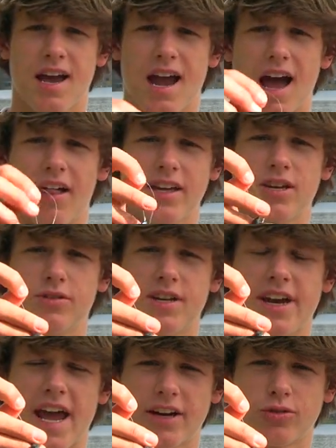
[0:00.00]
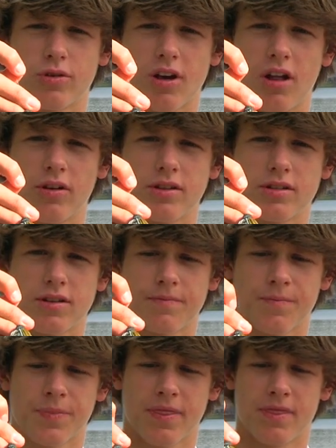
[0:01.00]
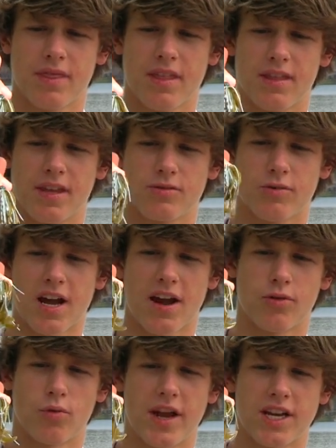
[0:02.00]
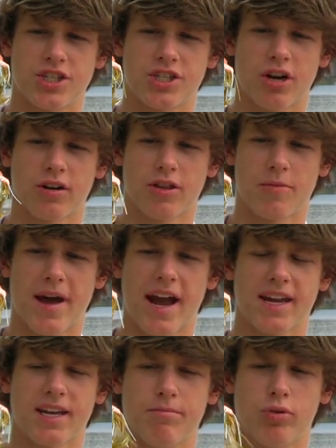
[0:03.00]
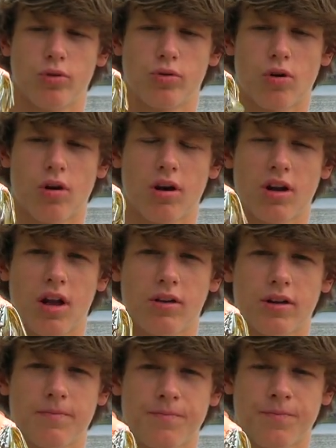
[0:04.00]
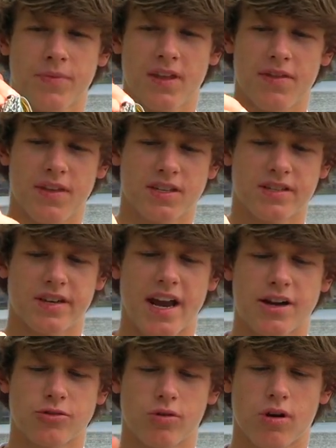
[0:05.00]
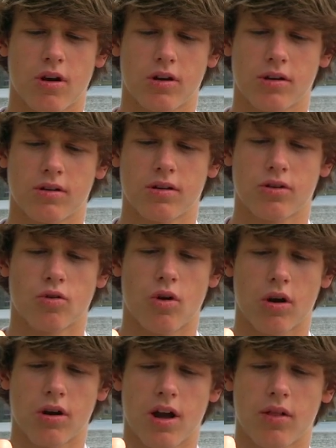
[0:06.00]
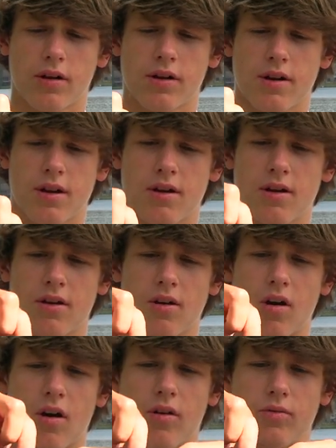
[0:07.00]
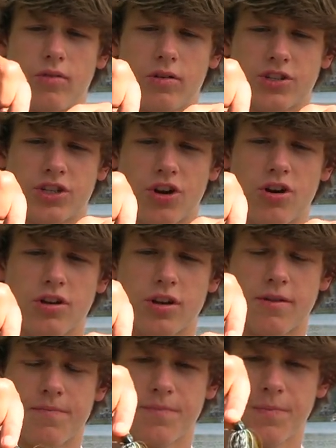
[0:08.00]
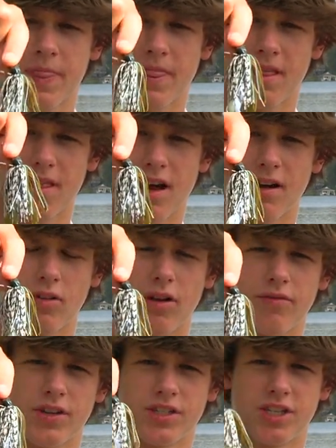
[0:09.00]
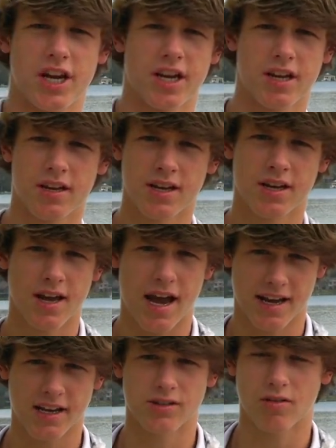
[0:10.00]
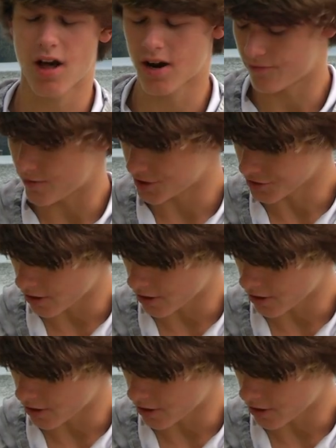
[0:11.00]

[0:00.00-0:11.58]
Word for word: I like using natural colors. This one I have a rage chunk on the back in blue craw color, and this is a natural craw, craw color uh, skirt I love this jig. I catch a lot of fish